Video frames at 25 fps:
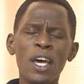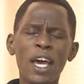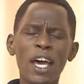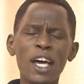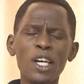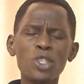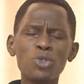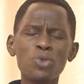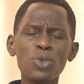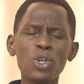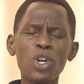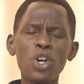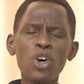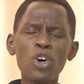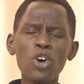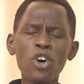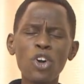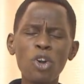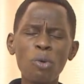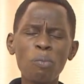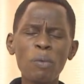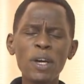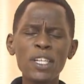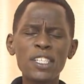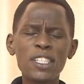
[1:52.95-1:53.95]
as we, Lord
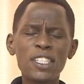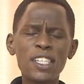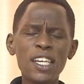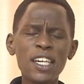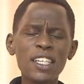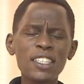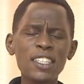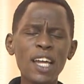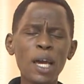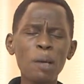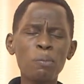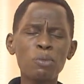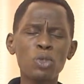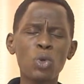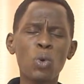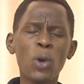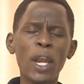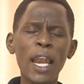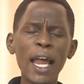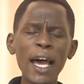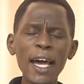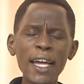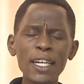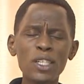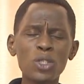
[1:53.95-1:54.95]
God Almighty, take time to
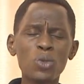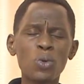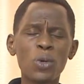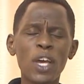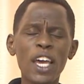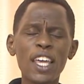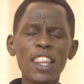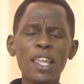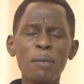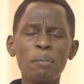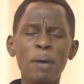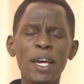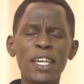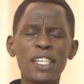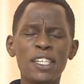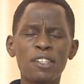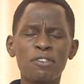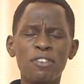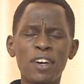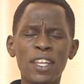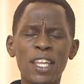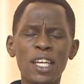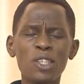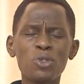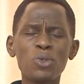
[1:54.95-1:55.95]
learn together, mighty
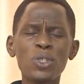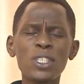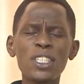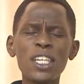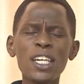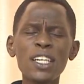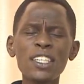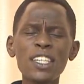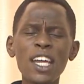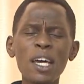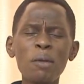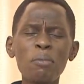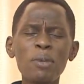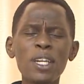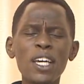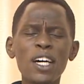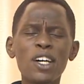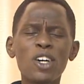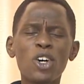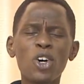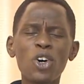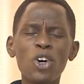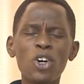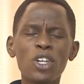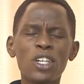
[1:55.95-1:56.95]
Father, as we take time, dear
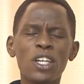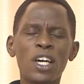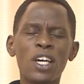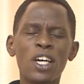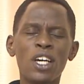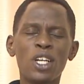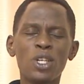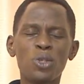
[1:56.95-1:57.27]
God,